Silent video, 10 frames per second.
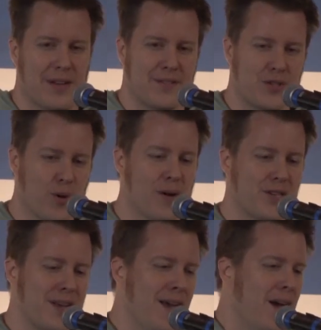
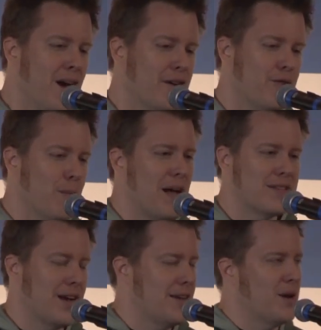storage formats.
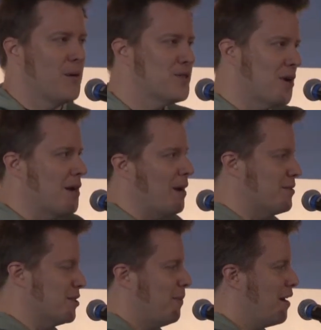I was talking about
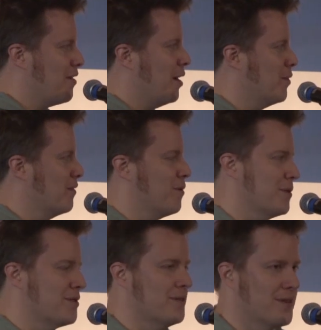just Python, but of
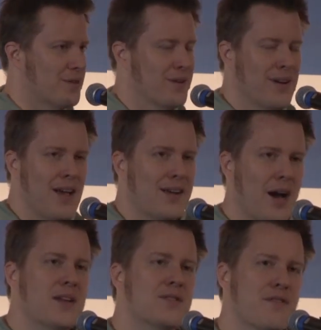course there's other
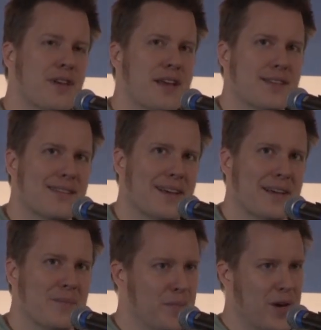kinds of things
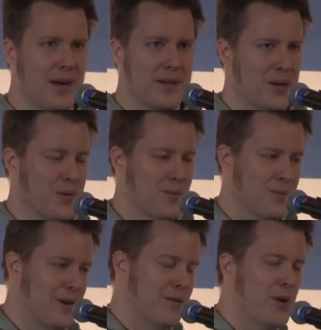like, we
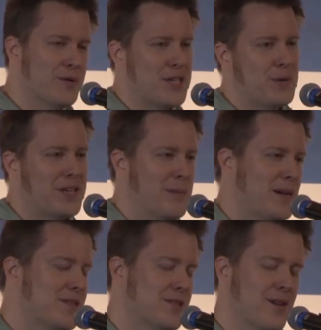have our NoSQL
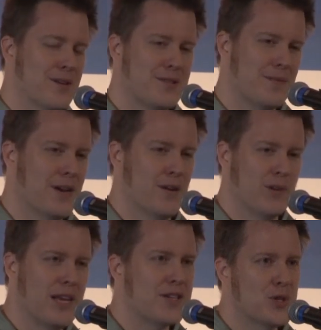databases and our
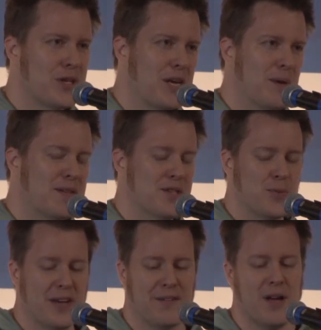relational databases.
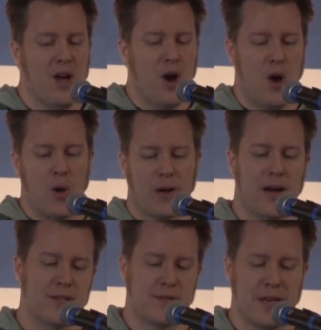We have all
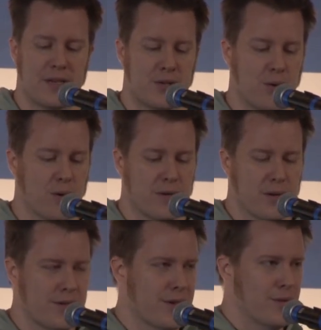kinds of data stores.
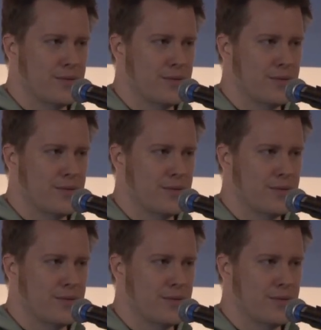There's,